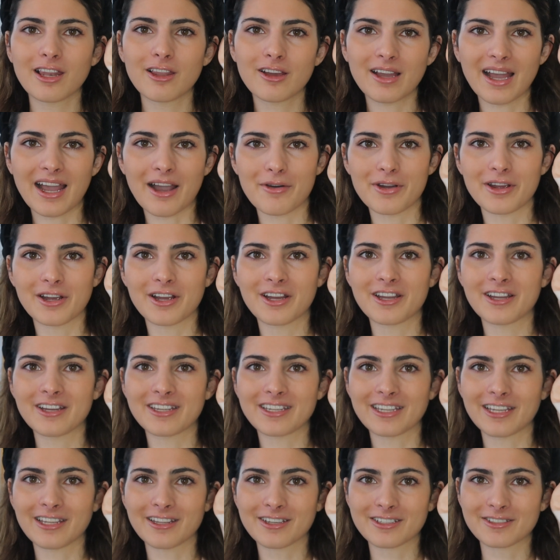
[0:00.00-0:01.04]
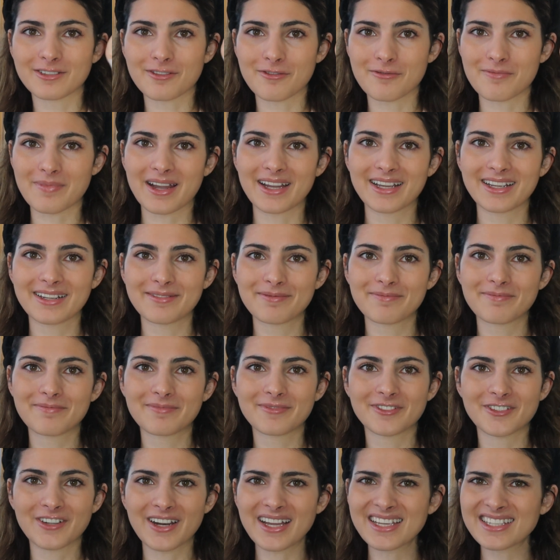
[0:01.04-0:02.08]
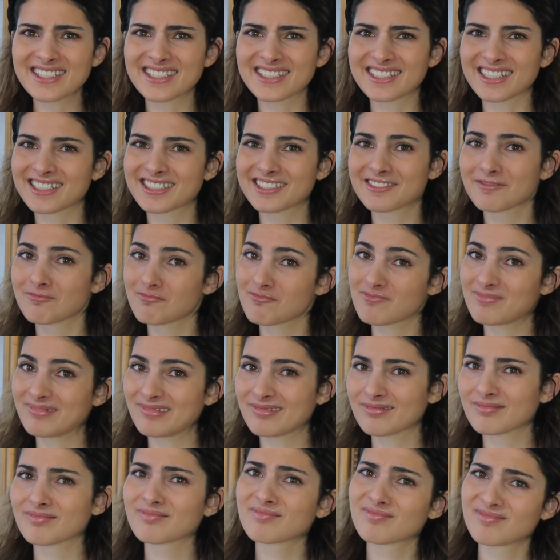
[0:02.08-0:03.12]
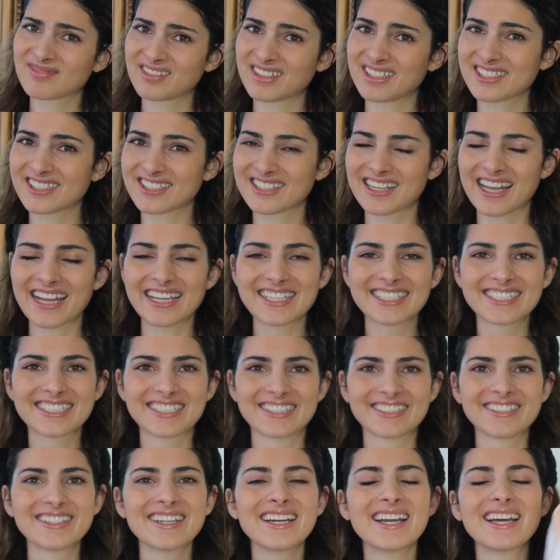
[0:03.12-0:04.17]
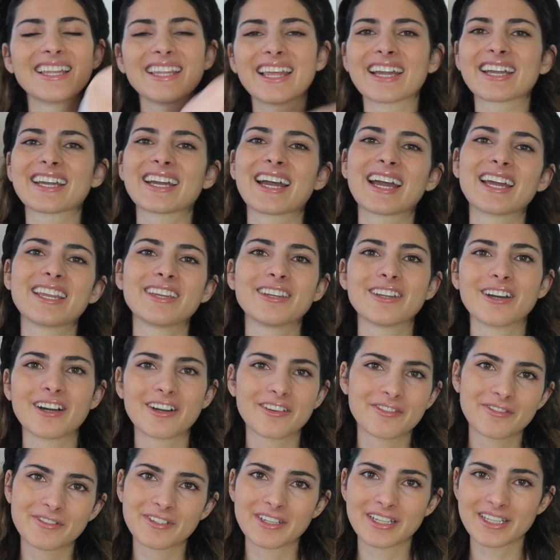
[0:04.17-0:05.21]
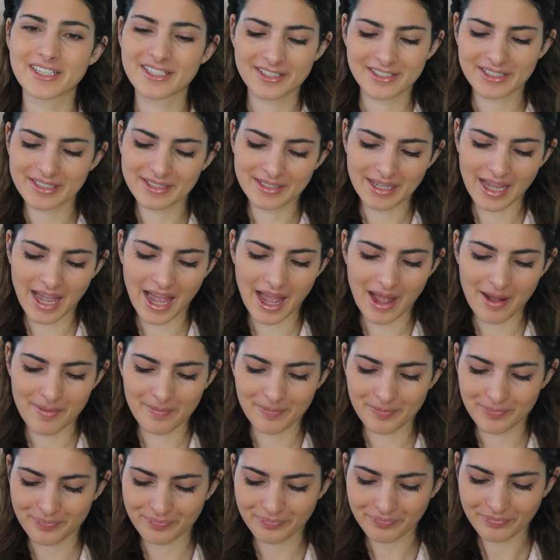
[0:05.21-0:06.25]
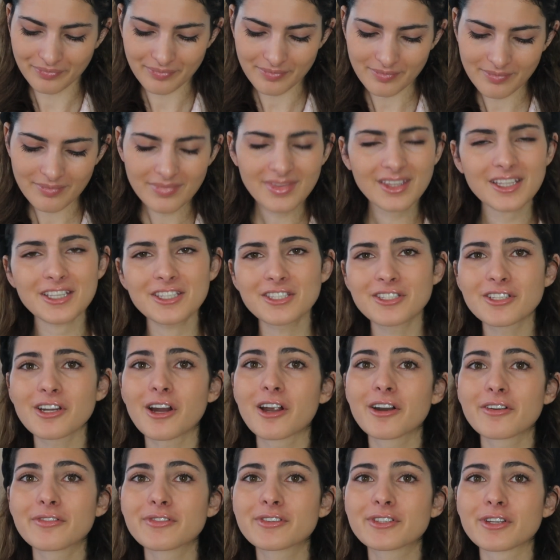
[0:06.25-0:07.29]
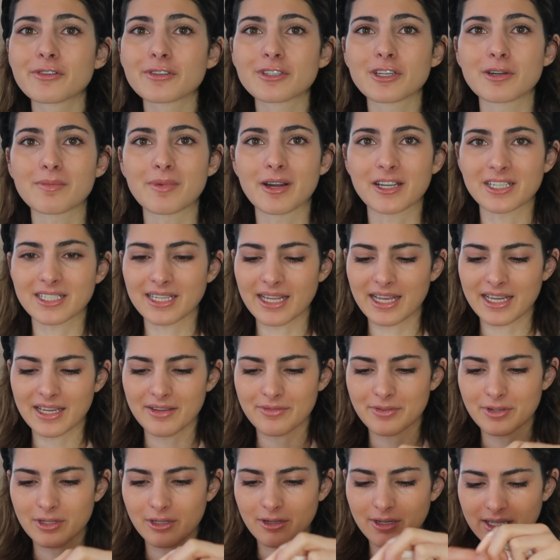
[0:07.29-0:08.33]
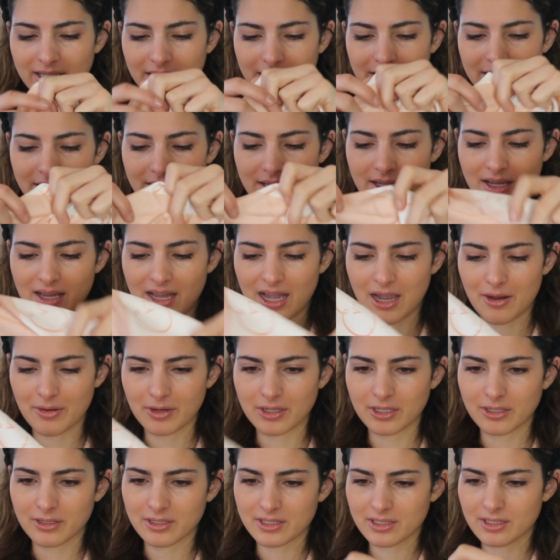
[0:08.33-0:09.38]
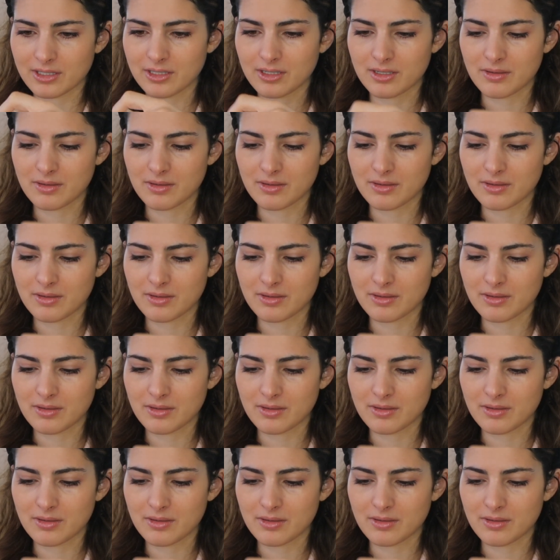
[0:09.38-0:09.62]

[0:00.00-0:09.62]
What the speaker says: look how good it looks with my dress. That's nice too. Like I love this scarf so much. Like if you look at it, how it looks